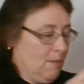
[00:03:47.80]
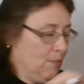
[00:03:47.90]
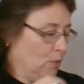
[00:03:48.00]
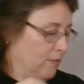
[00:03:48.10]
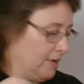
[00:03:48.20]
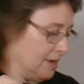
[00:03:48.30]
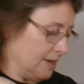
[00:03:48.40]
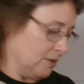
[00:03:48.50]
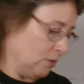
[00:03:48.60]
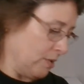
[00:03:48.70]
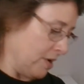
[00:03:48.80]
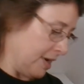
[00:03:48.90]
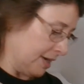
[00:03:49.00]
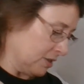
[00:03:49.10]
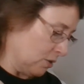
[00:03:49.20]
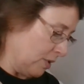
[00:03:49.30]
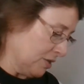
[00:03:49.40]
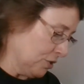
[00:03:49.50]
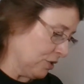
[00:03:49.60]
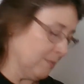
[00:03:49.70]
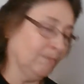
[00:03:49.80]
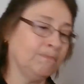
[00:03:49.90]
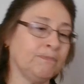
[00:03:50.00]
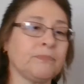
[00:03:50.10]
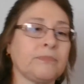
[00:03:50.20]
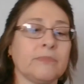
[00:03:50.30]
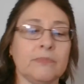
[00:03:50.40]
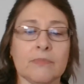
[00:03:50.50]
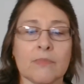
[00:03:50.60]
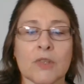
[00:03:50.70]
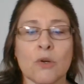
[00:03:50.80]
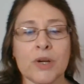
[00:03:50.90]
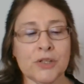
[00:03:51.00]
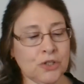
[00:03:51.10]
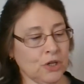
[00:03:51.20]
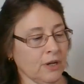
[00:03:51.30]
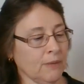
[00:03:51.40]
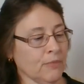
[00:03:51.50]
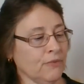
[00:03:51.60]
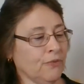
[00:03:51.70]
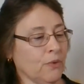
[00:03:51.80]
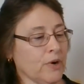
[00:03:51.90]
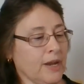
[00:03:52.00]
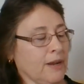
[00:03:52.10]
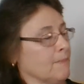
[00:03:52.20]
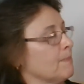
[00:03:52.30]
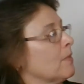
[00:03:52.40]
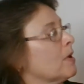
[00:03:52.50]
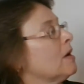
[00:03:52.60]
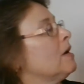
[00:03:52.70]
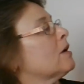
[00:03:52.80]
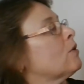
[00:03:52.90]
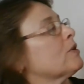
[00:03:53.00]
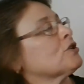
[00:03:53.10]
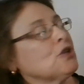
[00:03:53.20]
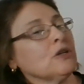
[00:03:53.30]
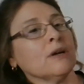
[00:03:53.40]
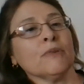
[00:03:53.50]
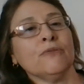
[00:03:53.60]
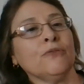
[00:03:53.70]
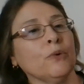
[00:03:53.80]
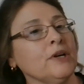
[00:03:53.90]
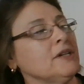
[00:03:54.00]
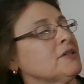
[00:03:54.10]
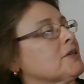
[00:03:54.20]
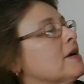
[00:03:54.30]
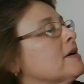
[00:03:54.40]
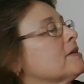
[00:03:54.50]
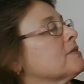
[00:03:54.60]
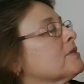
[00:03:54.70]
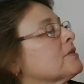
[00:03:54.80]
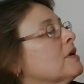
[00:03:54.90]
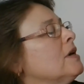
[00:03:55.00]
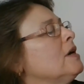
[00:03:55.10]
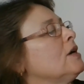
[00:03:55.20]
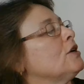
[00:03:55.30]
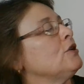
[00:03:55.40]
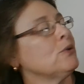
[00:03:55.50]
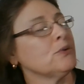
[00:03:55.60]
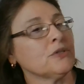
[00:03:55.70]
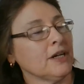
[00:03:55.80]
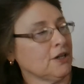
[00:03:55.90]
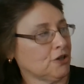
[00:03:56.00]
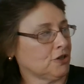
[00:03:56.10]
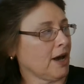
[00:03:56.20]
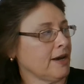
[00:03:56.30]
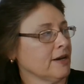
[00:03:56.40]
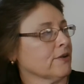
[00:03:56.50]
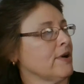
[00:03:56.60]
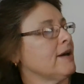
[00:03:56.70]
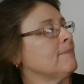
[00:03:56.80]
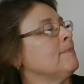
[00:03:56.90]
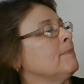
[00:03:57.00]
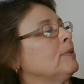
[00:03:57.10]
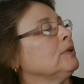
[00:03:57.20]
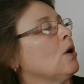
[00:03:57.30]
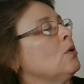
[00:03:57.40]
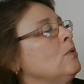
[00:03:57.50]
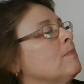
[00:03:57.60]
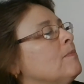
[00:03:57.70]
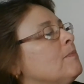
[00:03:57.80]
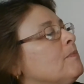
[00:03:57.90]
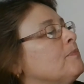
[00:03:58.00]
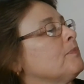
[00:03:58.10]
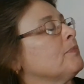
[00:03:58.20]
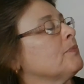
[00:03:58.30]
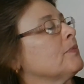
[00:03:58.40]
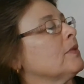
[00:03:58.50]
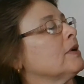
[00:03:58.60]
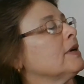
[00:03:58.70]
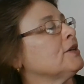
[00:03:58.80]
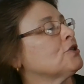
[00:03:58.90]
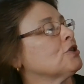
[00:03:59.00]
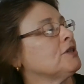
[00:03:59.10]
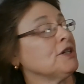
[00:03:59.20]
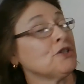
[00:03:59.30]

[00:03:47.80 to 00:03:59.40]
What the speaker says: Moving on to our next question. Question number 40. Question number 40 says, use each digit below, use